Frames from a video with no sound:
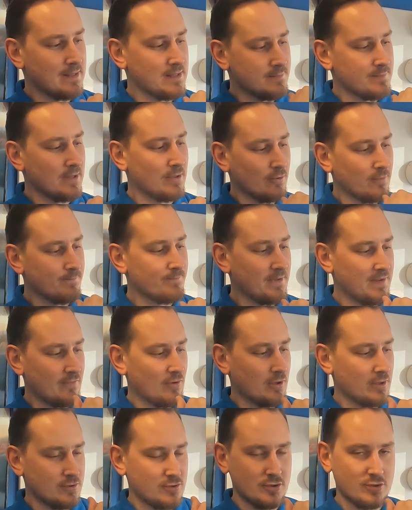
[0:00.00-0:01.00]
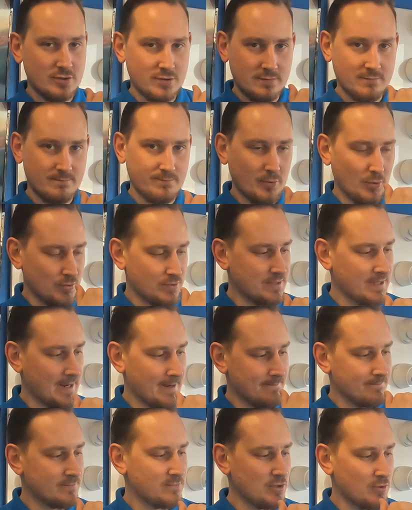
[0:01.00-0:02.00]
in the middle. You've got to just put
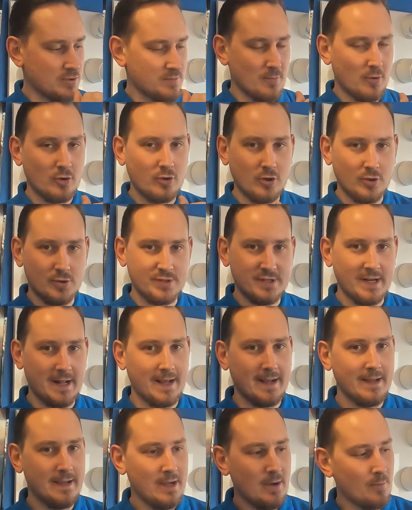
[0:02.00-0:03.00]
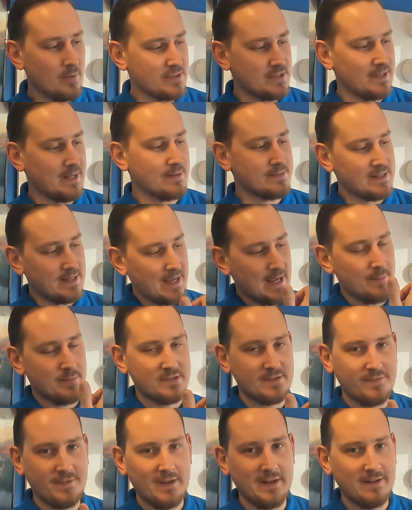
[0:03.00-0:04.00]
2 small cuts in it, which allows the cable
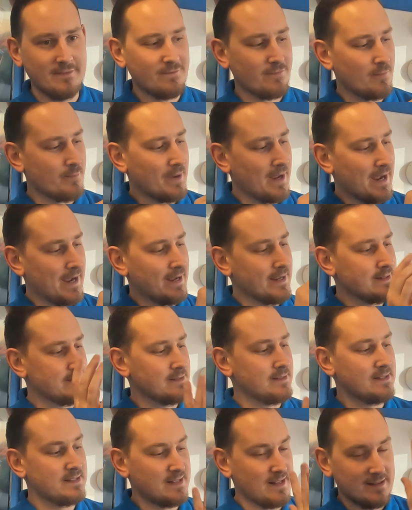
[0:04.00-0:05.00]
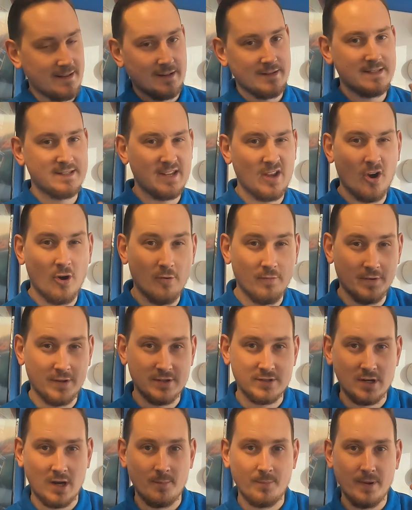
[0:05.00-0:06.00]
to feed in from behind and this to then sit over the
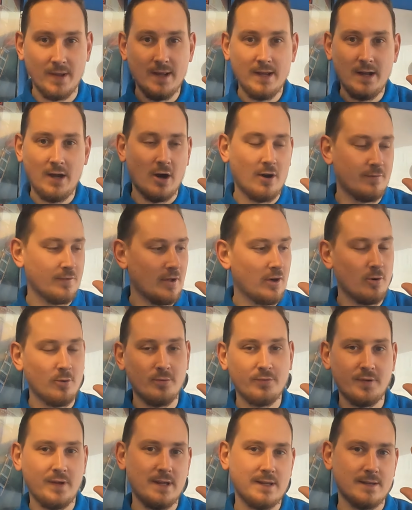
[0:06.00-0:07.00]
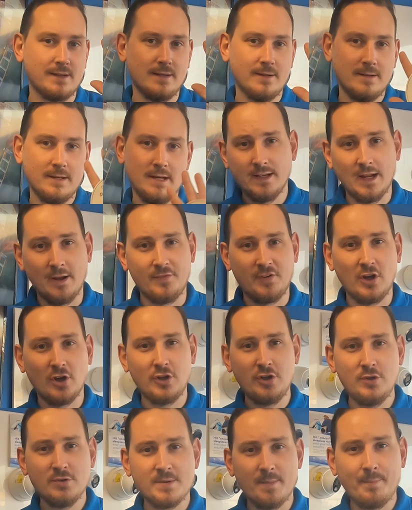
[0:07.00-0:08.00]
top of the whole thing. Now if you're
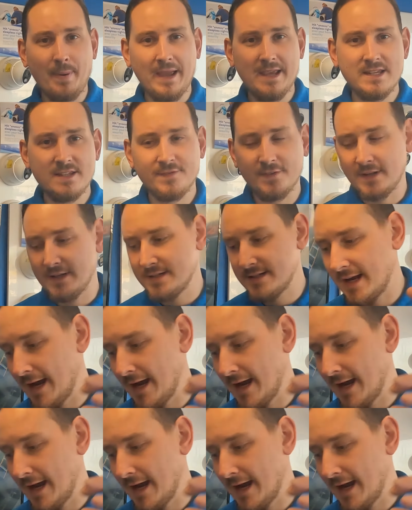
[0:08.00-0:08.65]
going to use a base for this